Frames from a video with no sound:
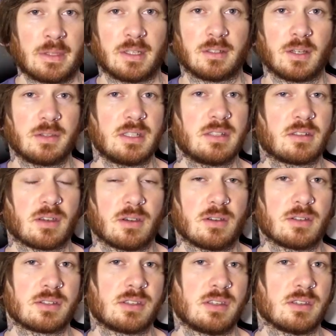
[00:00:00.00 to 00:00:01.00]
And all these
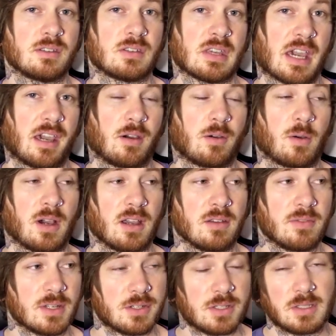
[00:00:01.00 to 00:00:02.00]
calls is how I
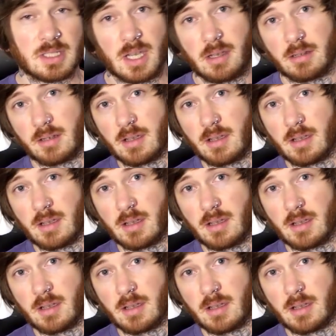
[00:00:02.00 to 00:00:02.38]
eventually got